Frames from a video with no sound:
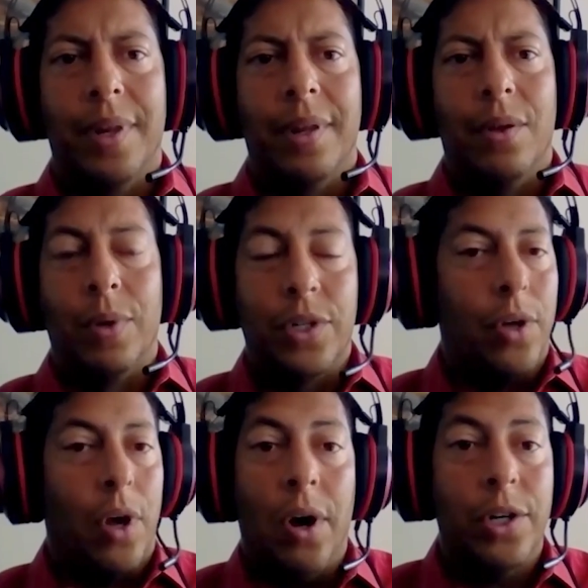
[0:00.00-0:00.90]
which is
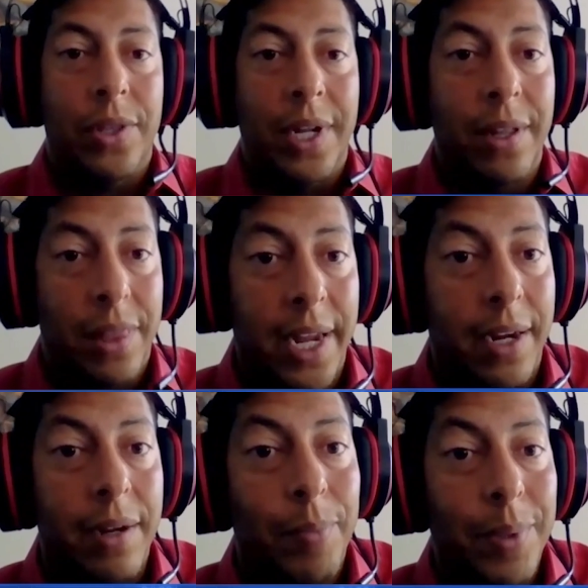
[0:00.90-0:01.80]
a harsh thing to
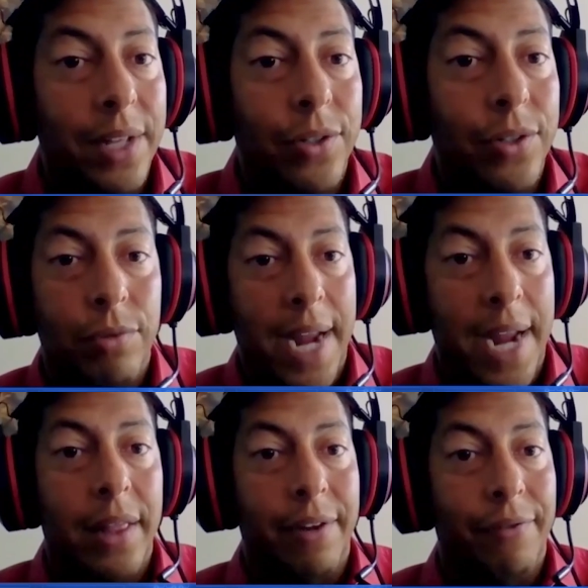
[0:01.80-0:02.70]
think, but that's just the
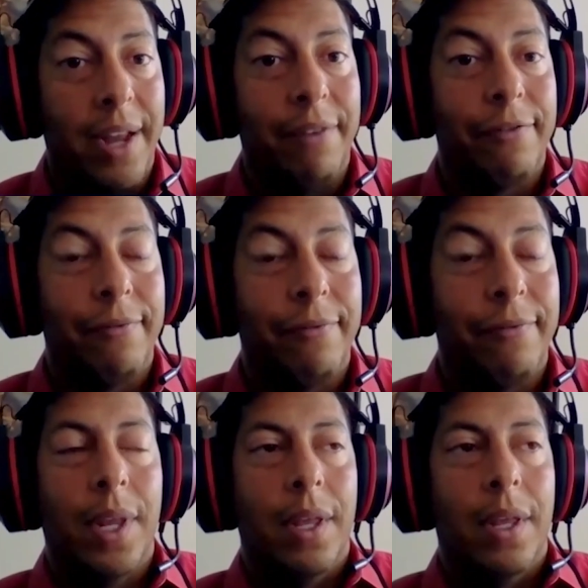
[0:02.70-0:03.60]
reality of life.
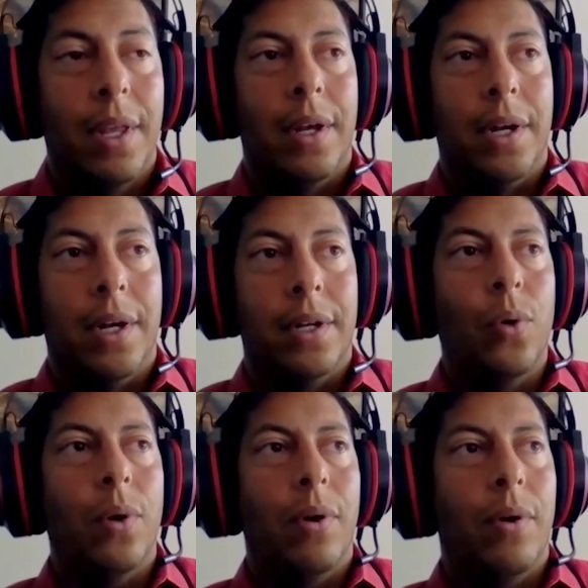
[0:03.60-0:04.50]

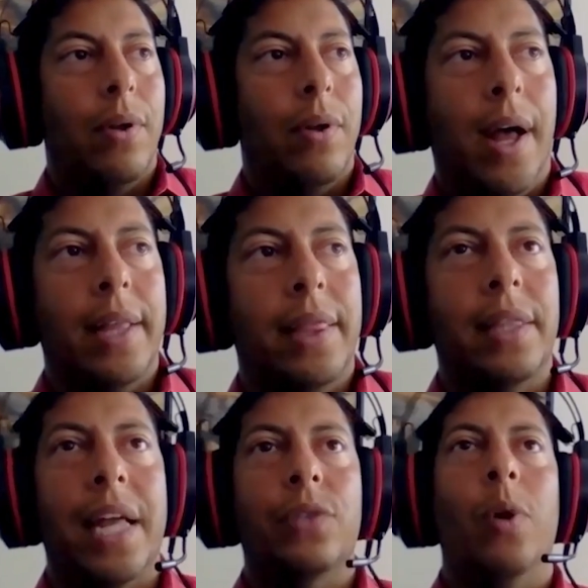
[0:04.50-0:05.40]
So I
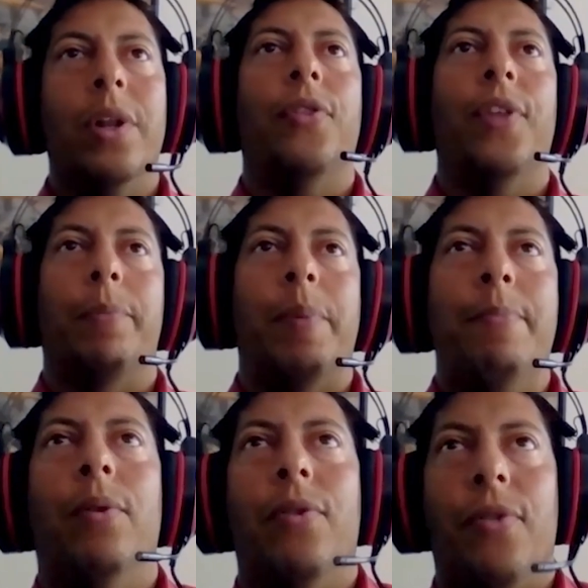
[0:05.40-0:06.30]
think that's one of the things.
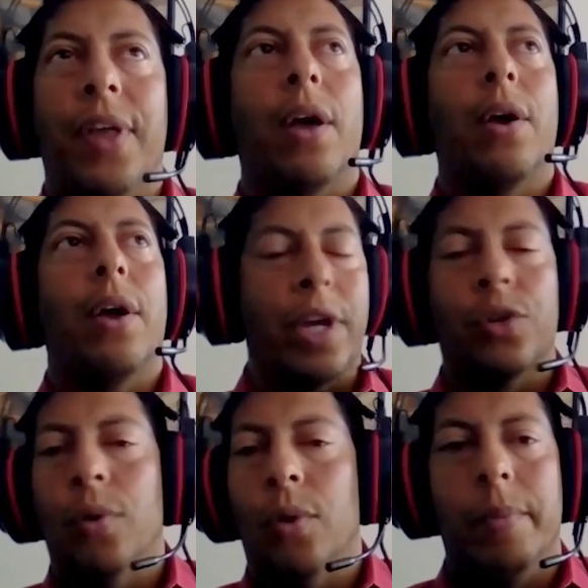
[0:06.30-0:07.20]
People think if we
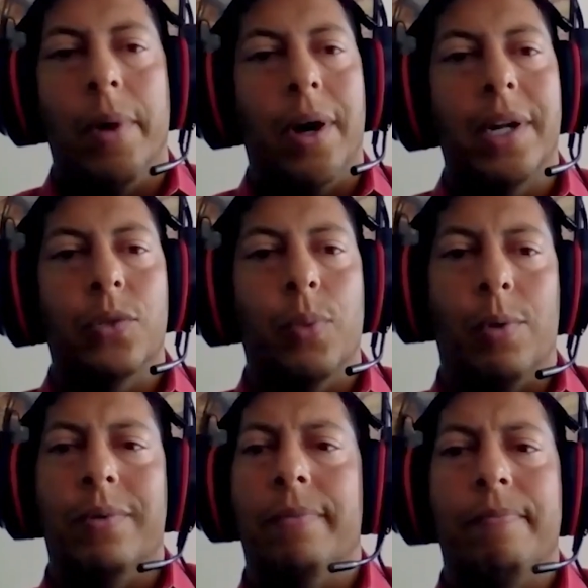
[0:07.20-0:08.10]
control the markets, we
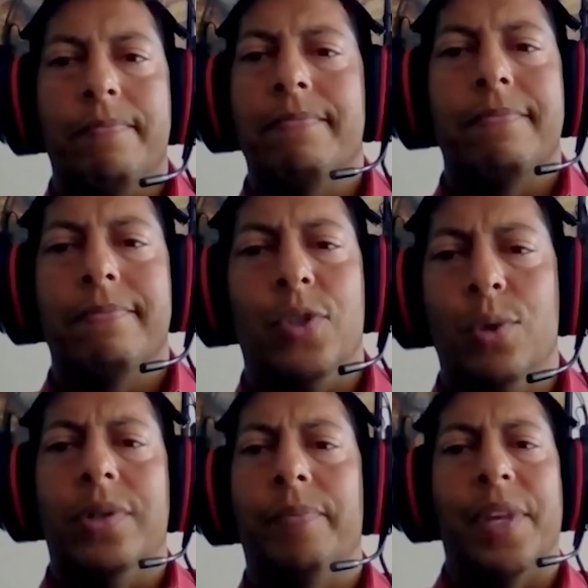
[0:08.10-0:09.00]
will do
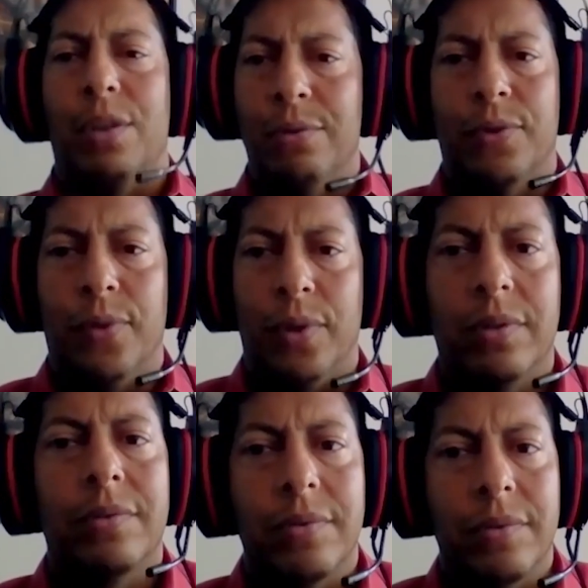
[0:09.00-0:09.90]
something useful,
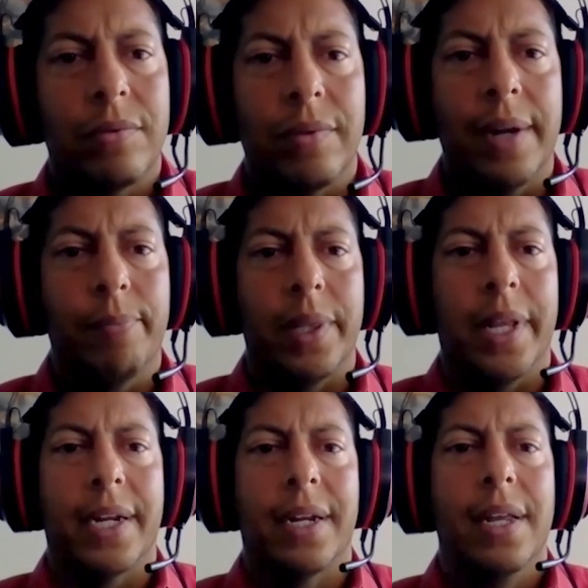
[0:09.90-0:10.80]
right?
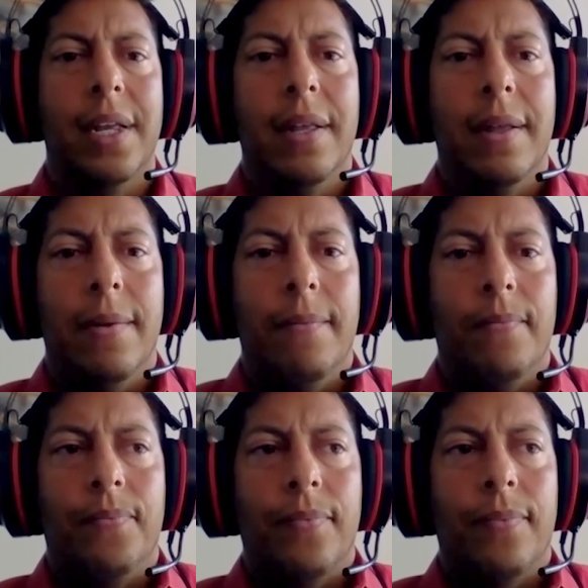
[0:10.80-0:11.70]
But
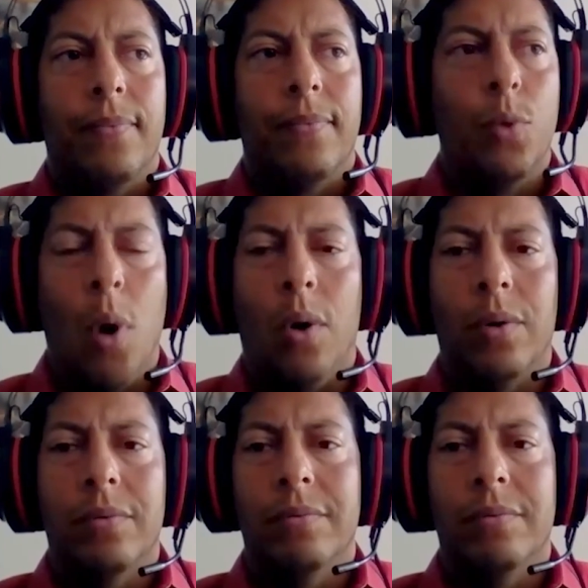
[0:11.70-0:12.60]
you
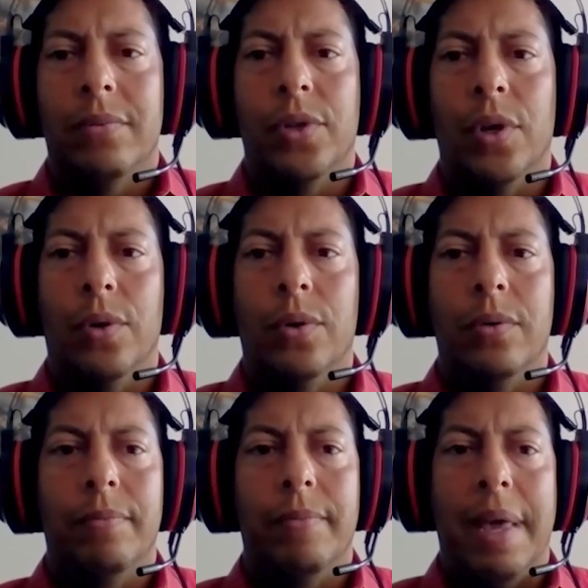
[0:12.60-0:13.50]
won't.
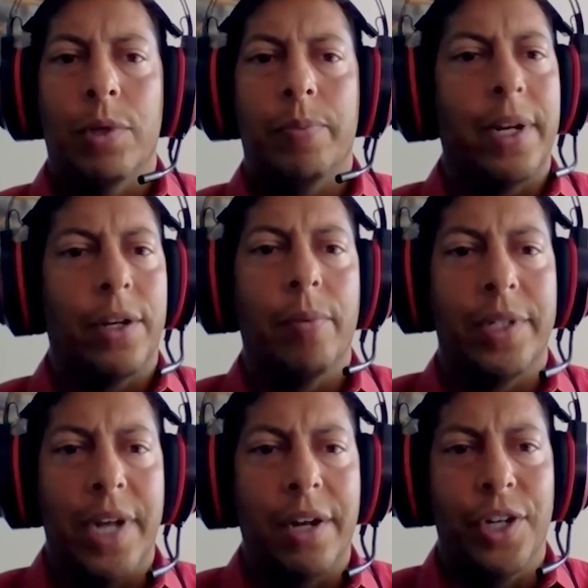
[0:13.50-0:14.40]
So maybe we're spending too
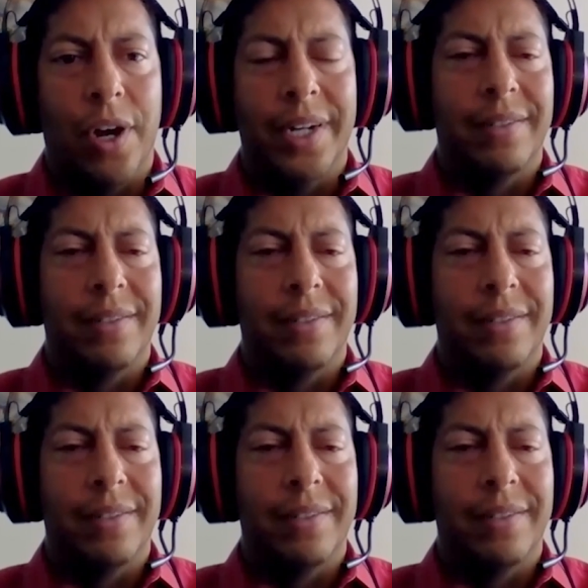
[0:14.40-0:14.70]
much energy on it.